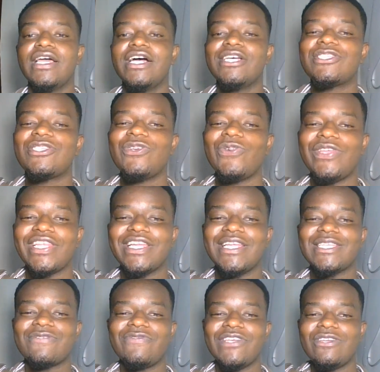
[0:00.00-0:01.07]
See you in the
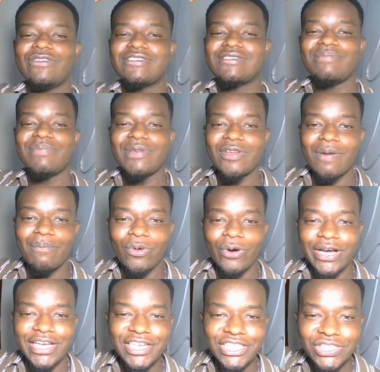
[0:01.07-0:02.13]
next video. It's been your
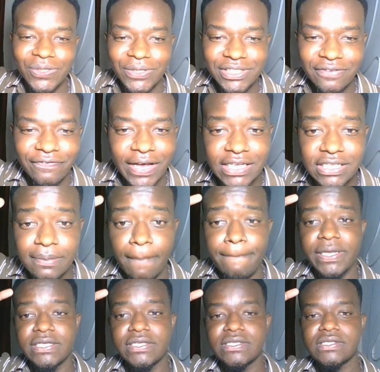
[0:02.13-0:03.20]
boy, Josh FX.
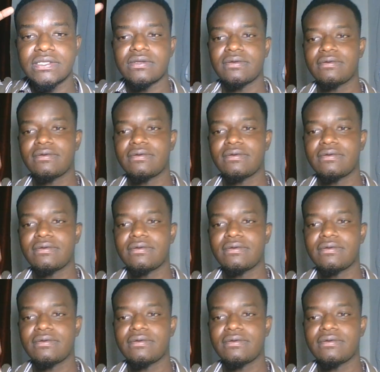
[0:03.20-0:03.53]
Peace.